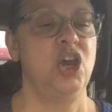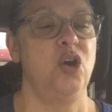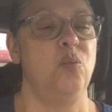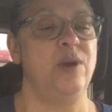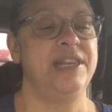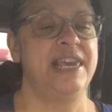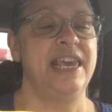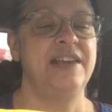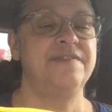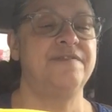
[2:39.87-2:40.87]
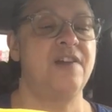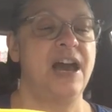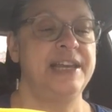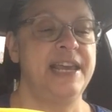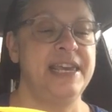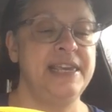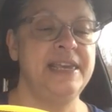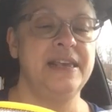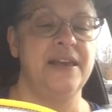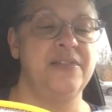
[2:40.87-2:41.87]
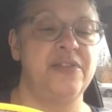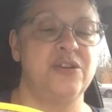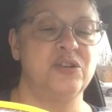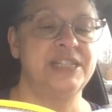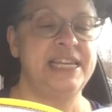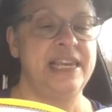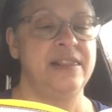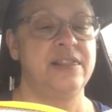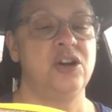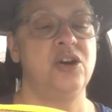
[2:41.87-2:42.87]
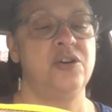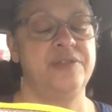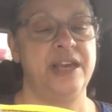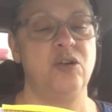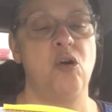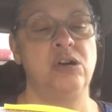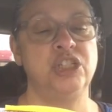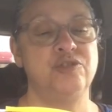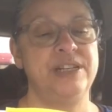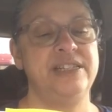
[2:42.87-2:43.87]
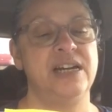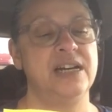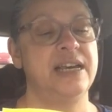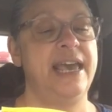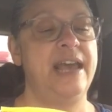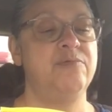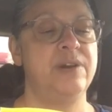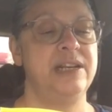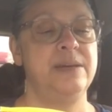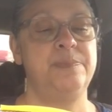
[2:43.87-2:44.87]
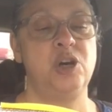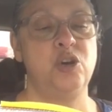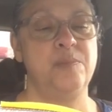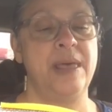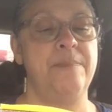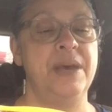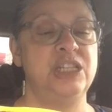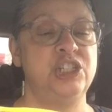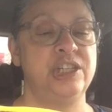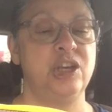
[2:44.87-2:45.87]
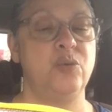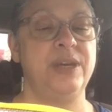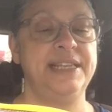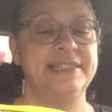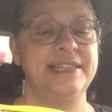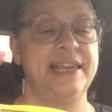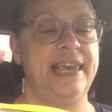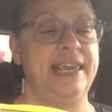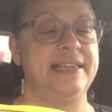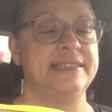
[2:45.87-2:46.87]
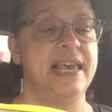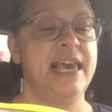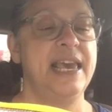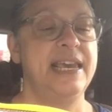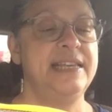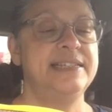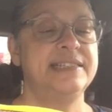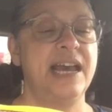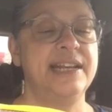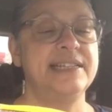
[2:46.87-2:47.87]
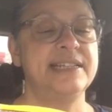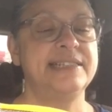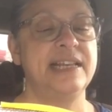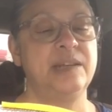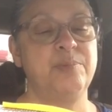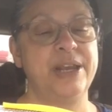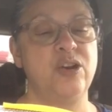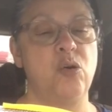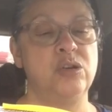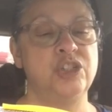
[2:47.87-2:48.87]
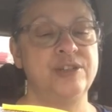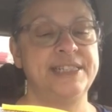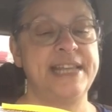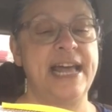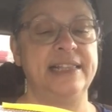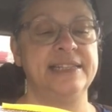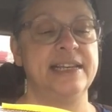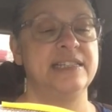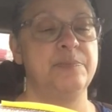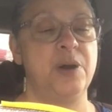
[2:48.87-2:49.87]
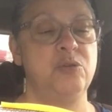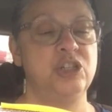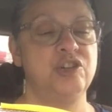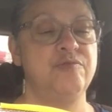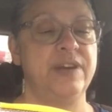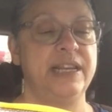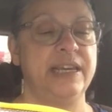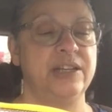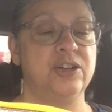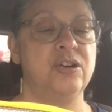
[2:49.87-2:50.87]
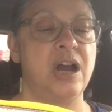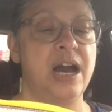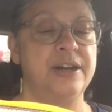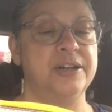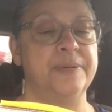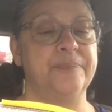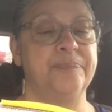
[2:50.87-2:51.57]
When King Friday the 13th heard that Audrey Duck had written a poem that mentioned queens and kings, he decided to celebrate Audrey's talent as a poetry reading in her honor.